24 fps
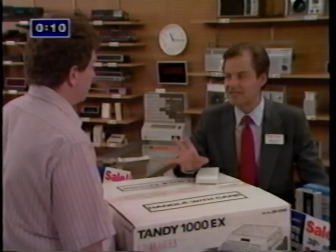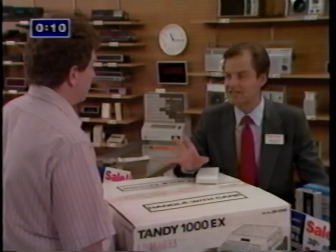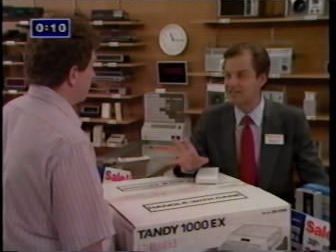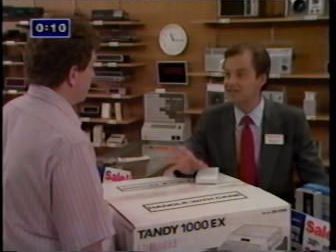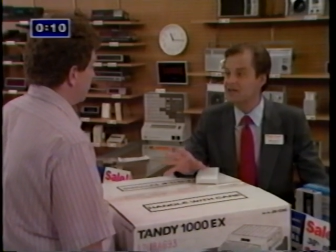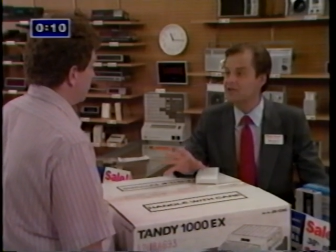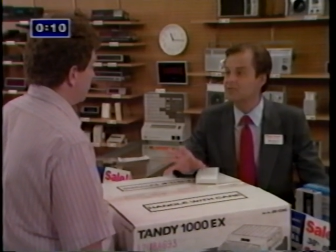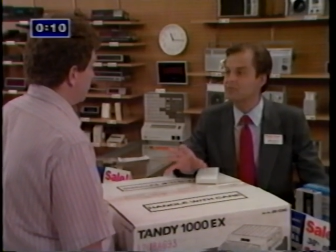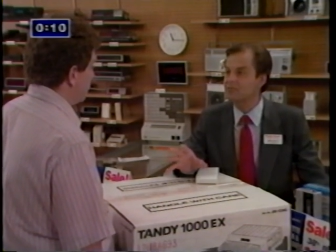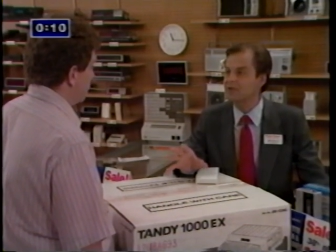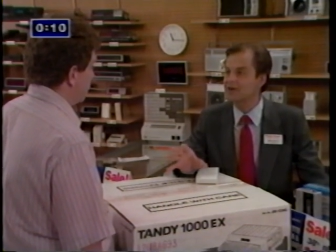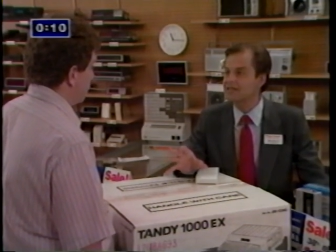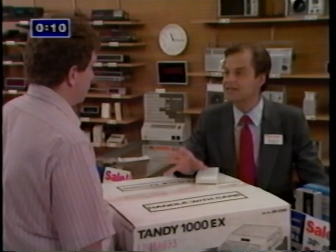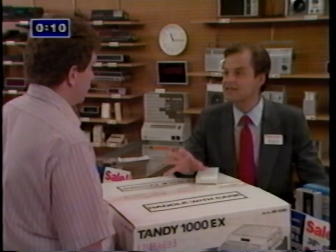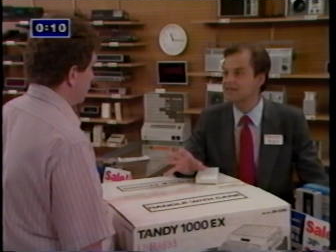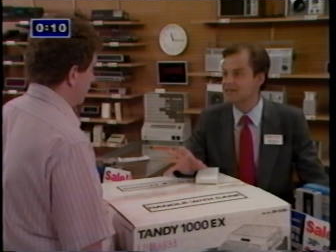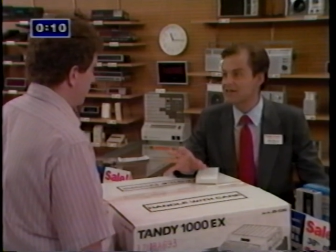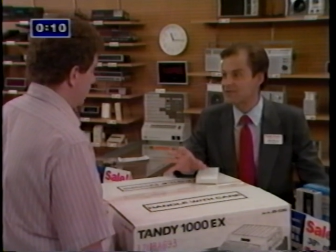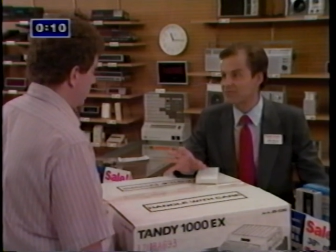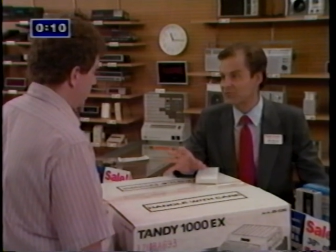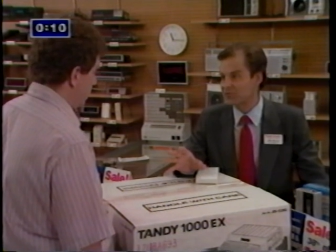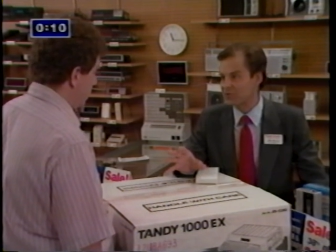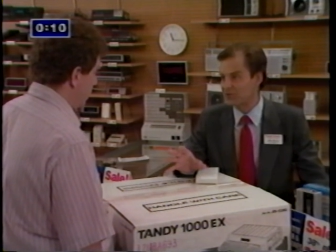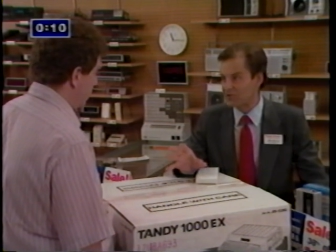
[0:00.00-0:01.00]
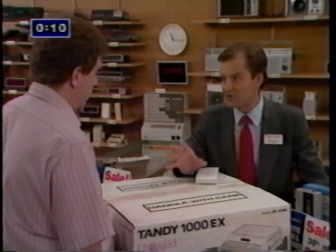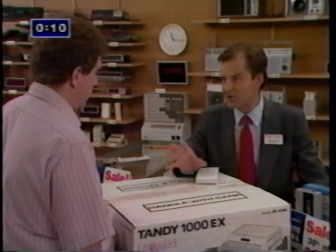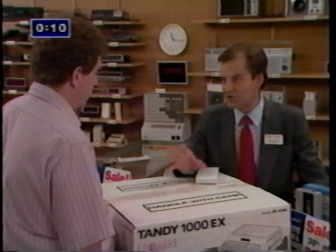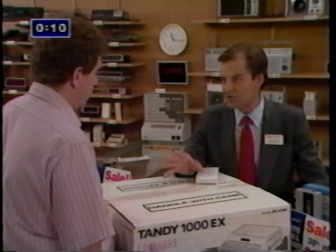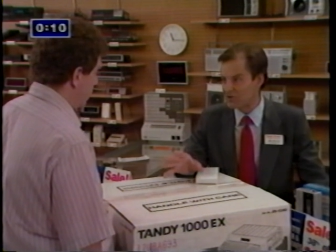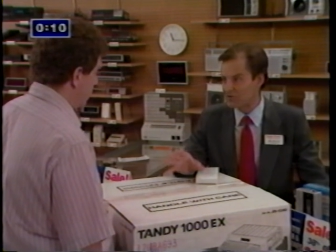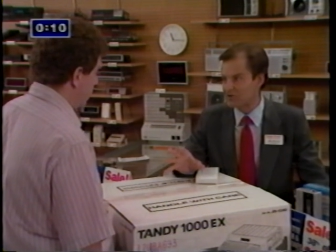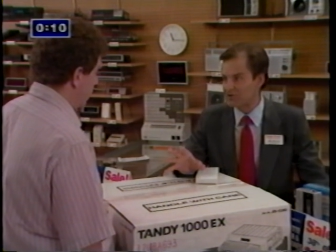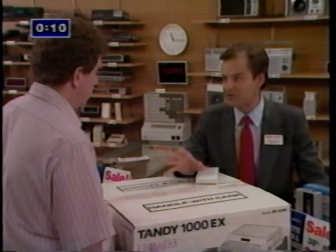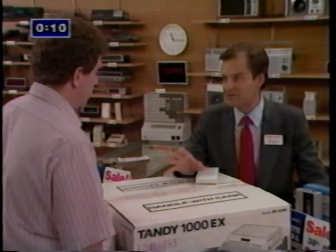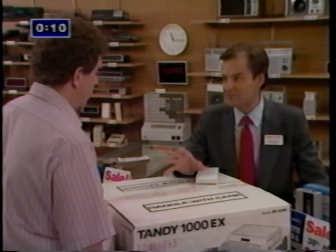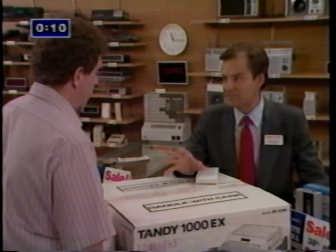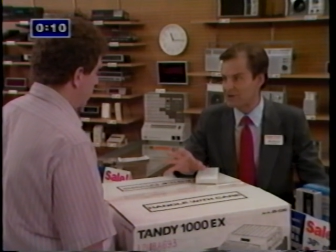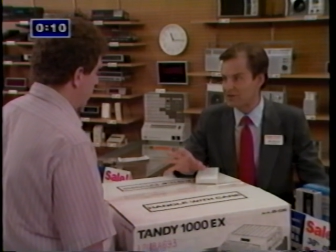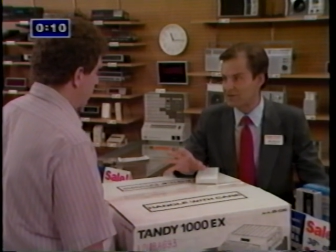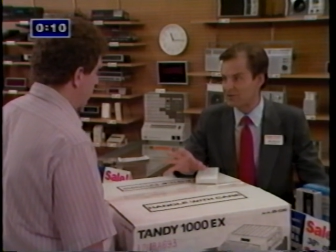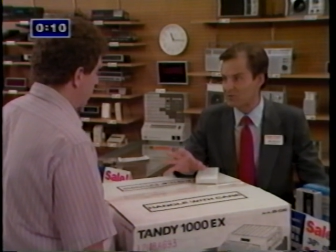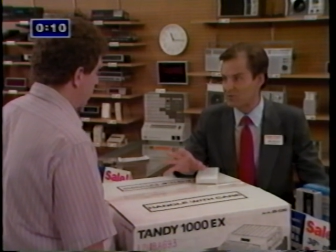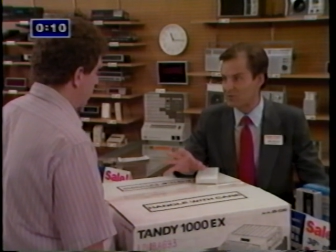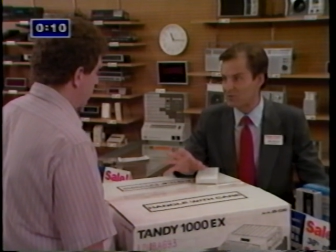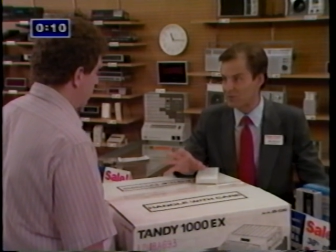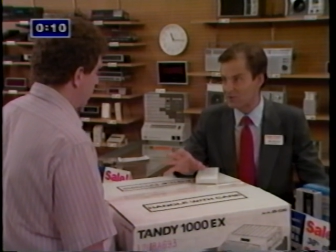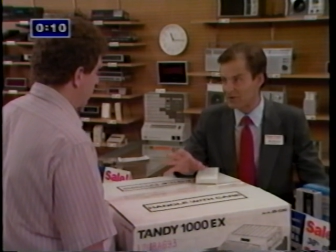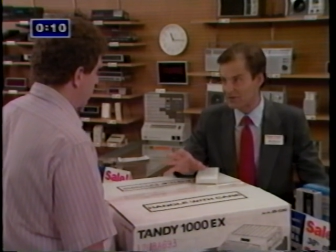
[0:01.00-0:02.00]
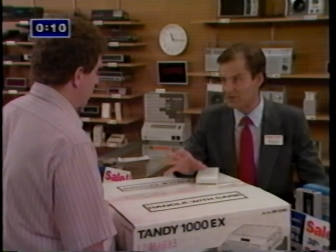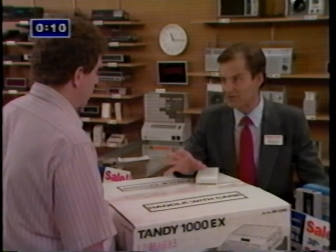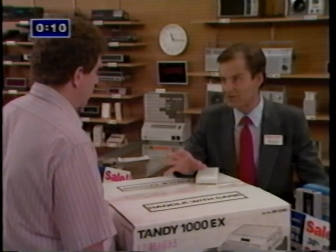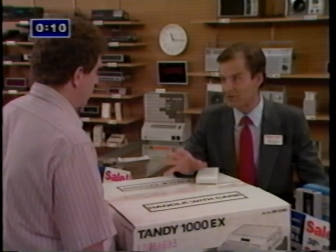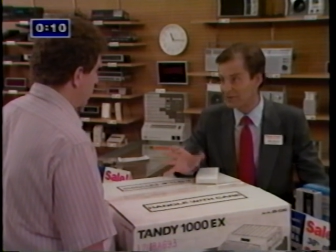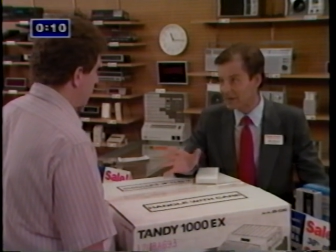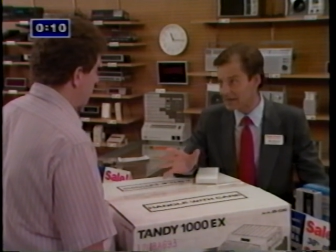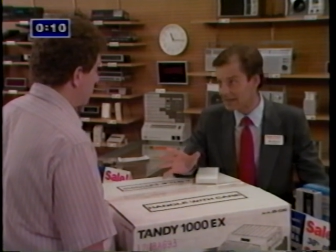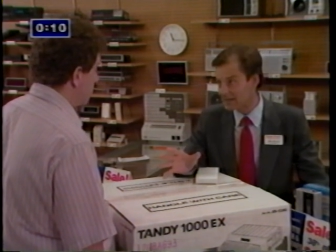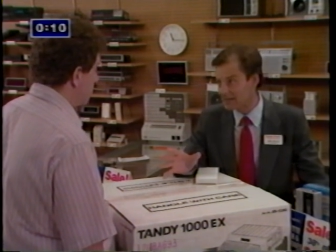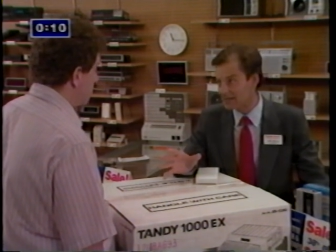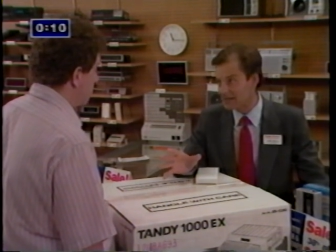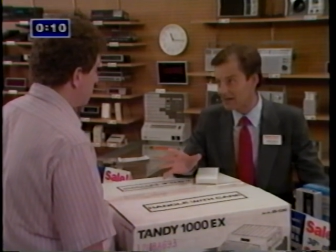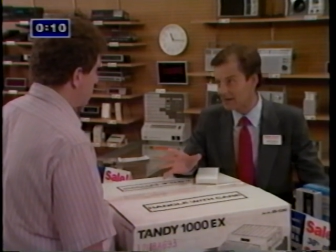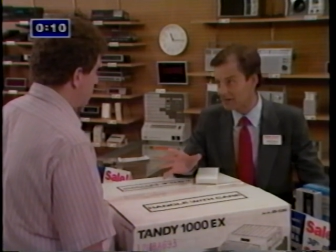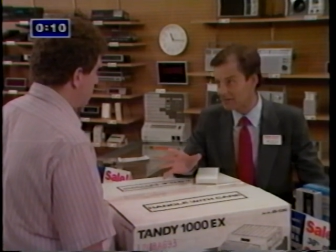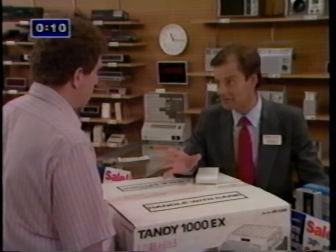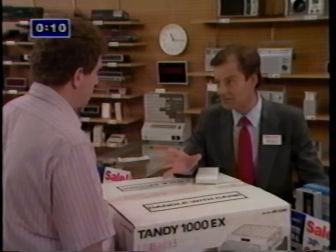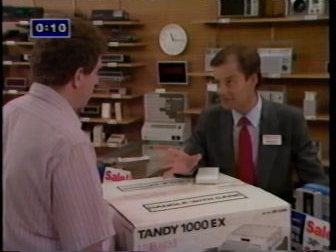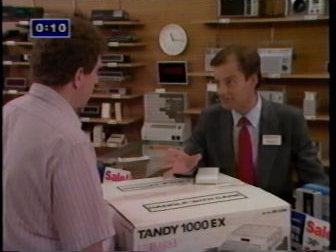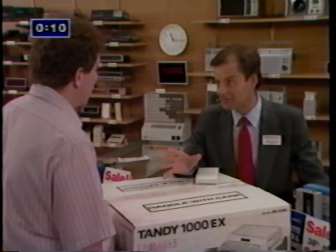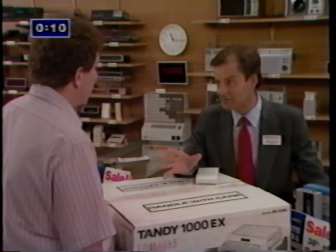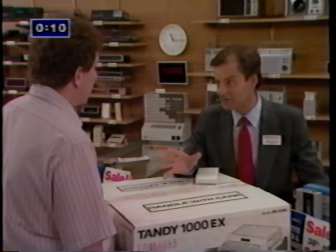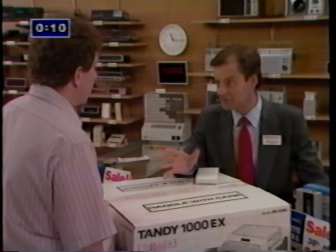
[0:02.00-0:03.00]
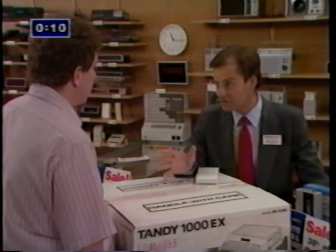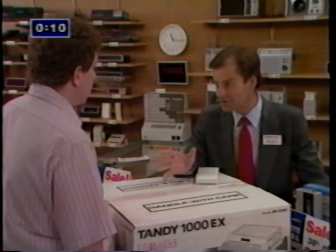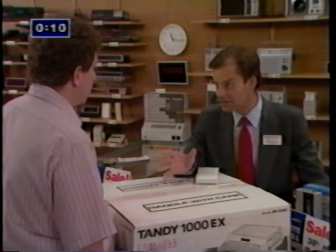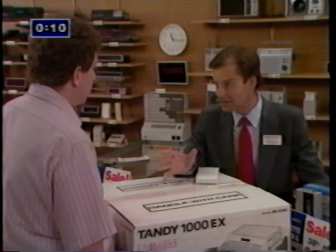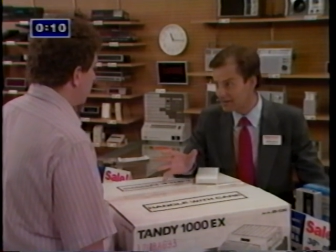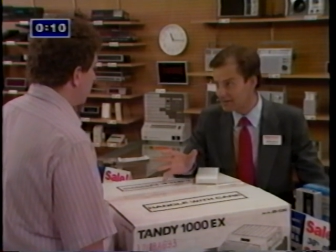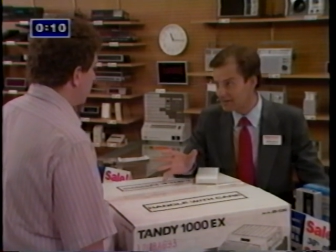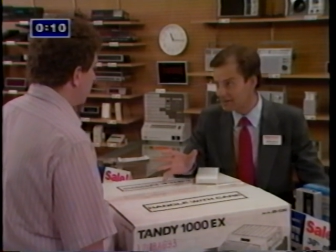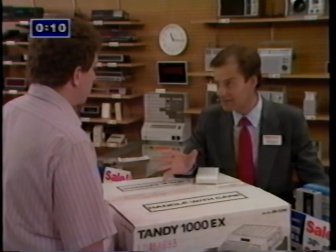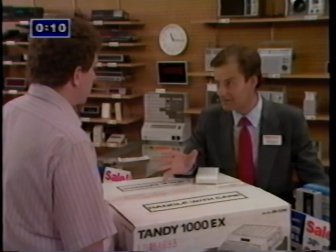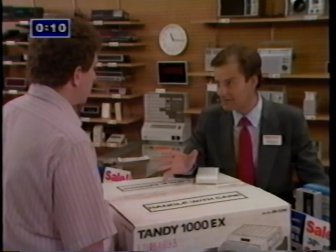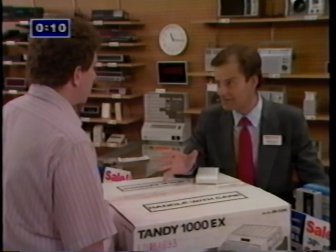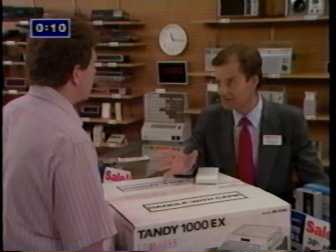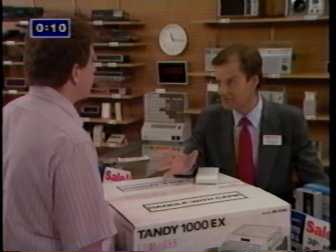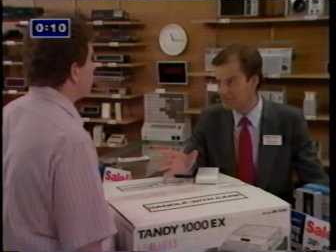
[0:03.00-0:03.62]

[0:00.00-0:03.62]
step by step through the owner's manual with you right now, okay?